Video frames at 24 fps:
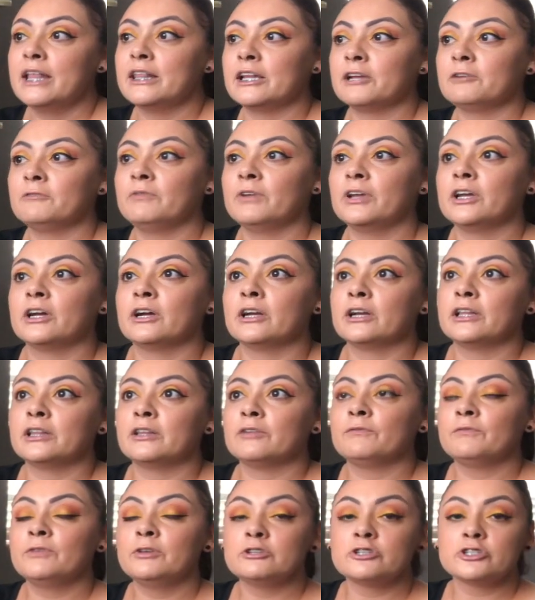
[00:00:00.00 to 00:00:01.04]
And I figured in the
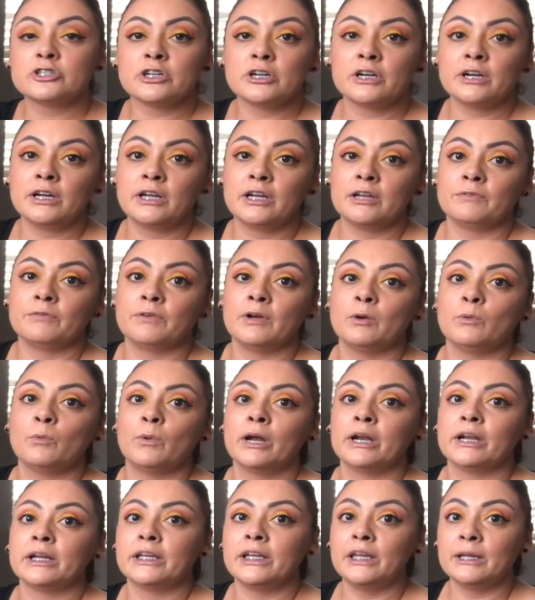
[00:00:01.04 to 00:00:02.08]
future, if I
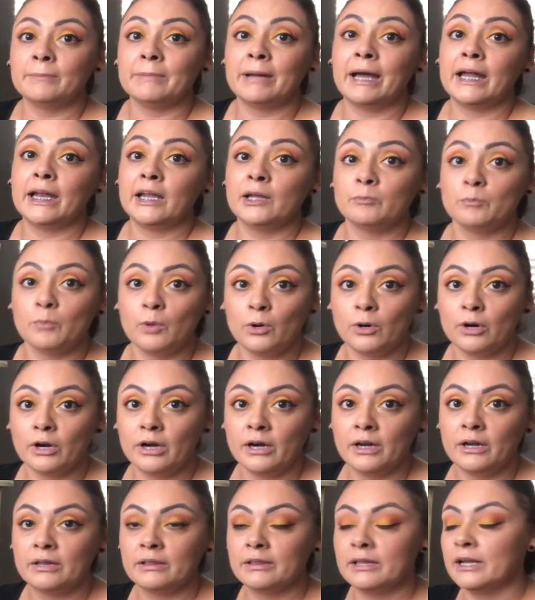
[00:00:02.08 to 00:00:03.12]
wanna keep adding
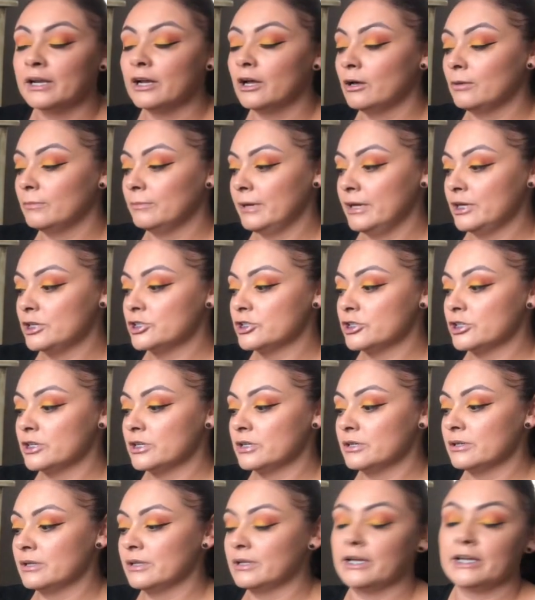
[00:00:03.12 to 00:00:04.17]
more, then I'll make
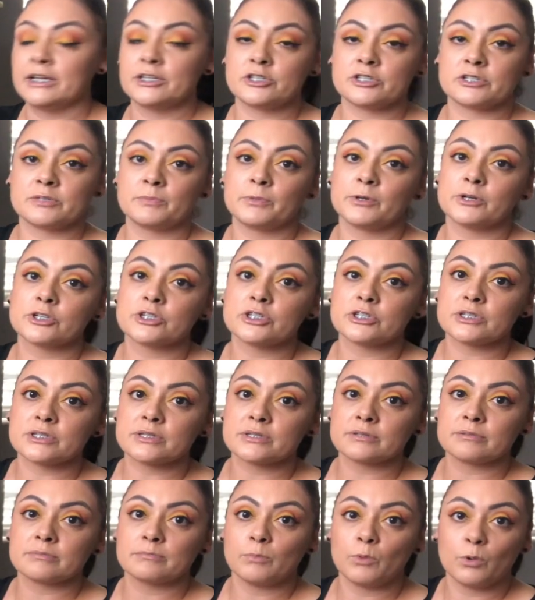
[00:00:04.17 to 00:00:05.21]
sure that I just
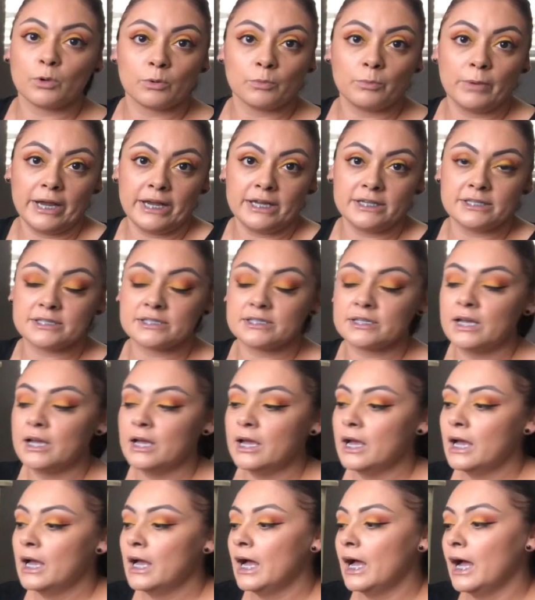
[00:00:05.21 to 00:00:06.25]
purchase more weights
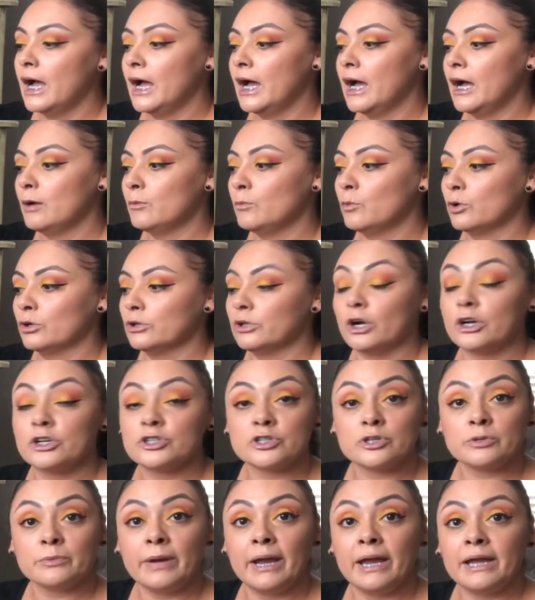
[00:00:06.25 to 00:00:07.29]
um, or
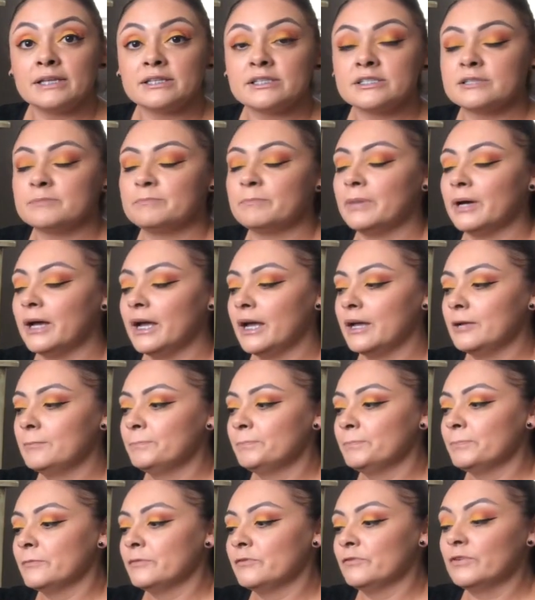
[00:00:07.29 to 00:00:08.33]
larger weights. But
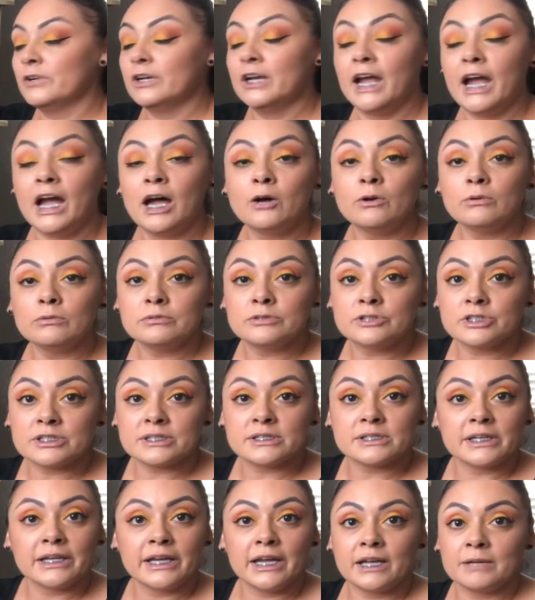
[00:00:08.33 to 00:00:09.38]
for now,
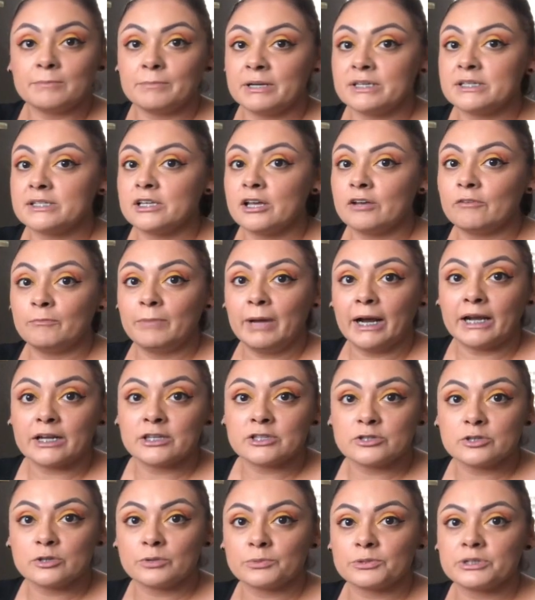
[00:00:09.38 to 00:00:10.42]
just to get myself back
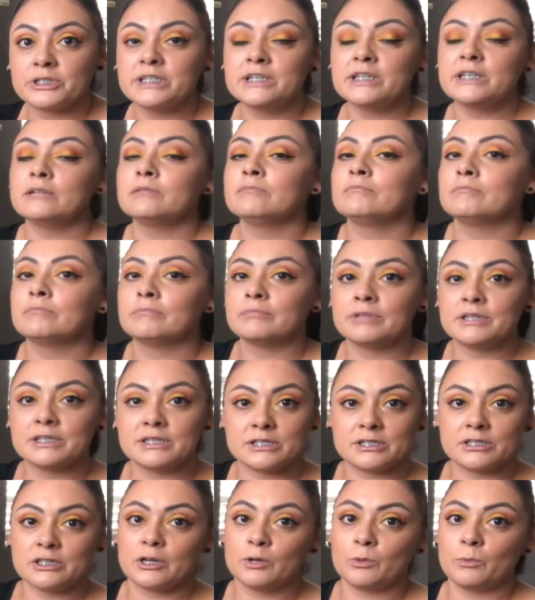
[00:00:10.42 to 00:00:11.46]
into a routine, this
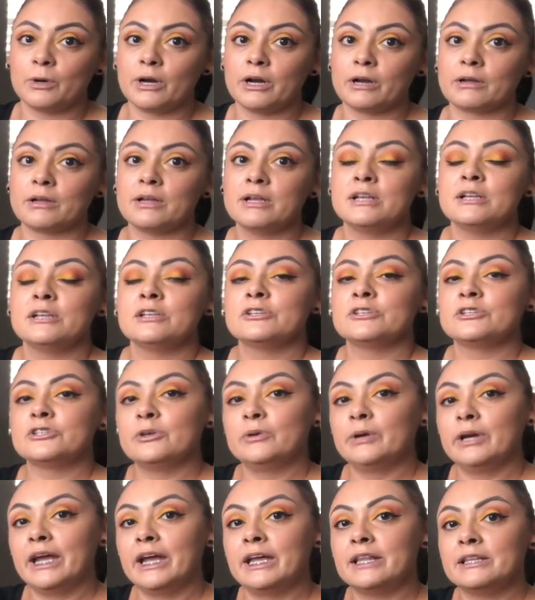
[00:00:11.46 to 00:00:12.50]
is gonna work.
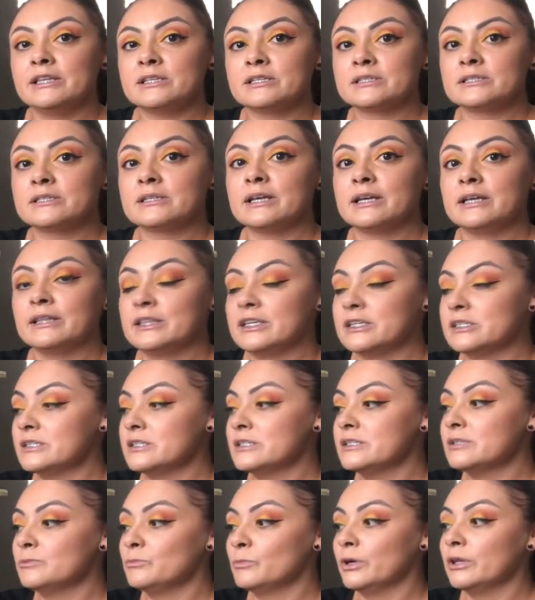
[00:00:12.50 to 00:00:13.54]
So again, this, this
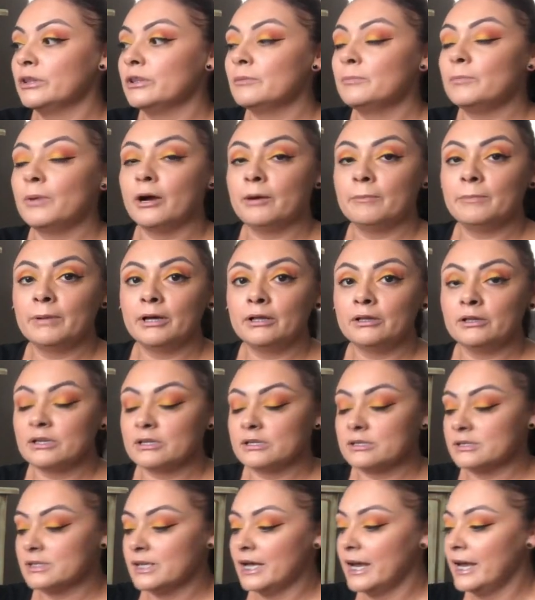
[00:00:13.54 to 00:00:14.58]
is the, what the barbell
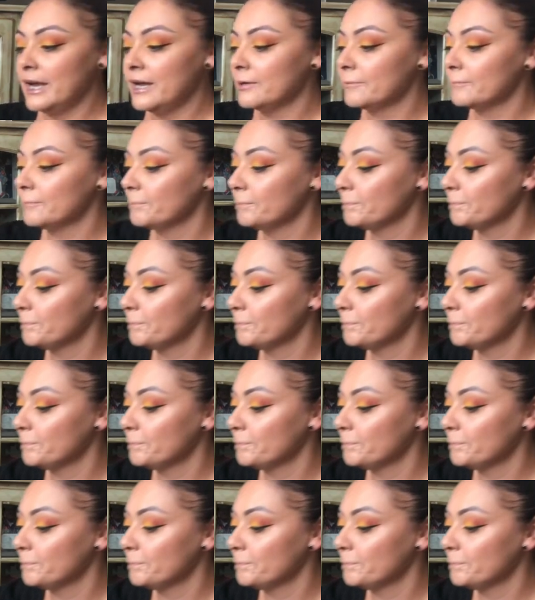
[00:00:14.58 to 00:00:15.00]
looks like.